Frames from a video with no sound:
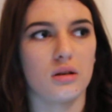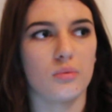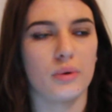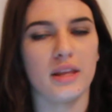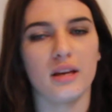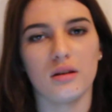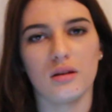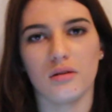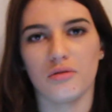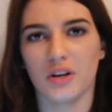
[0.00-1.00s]
we
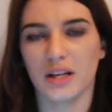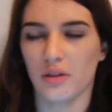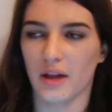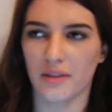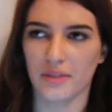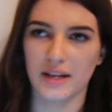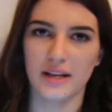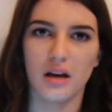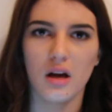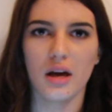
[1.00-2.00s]
then find out that
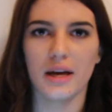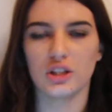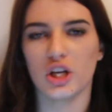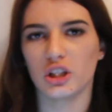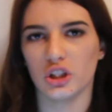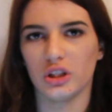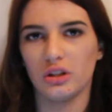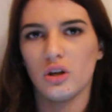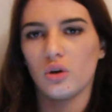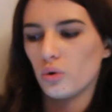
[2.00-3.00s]
the
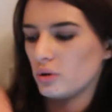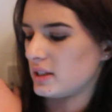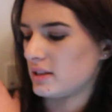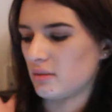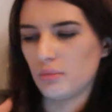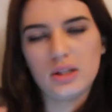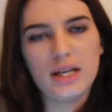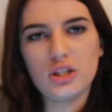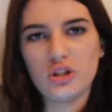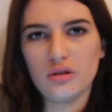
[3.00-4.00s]
injection causes a
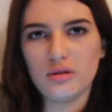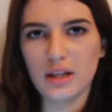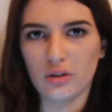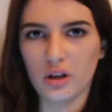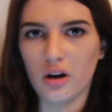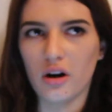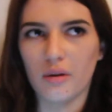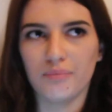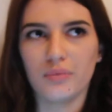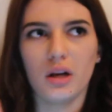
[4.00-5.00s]
mutation down her
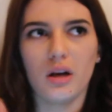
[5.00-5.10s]
arm.